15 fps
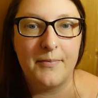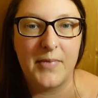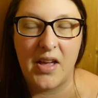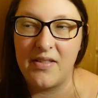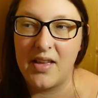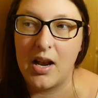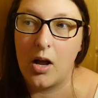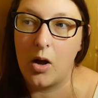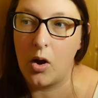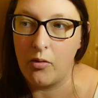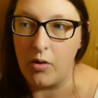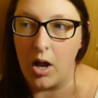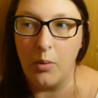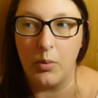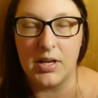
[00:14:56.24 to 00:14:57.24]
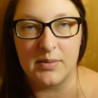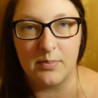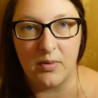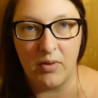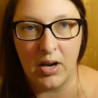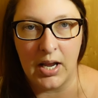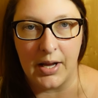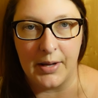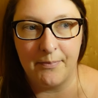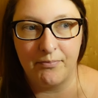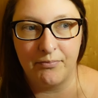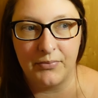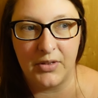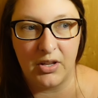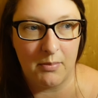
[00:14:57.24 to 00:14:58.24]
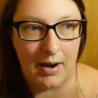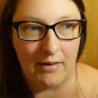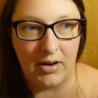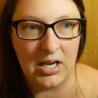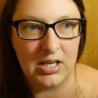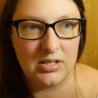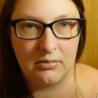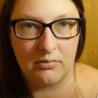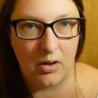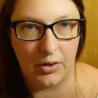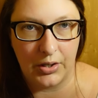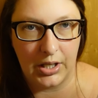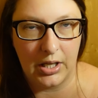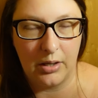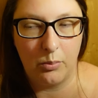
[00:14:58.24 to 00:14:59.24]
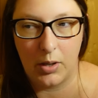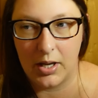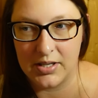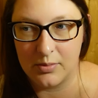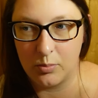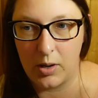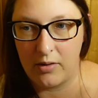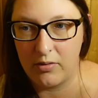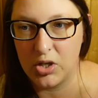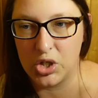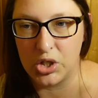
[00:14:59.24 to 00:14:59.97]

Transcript: and they're like, all right, where's Maria? You married, are you? Where's, where is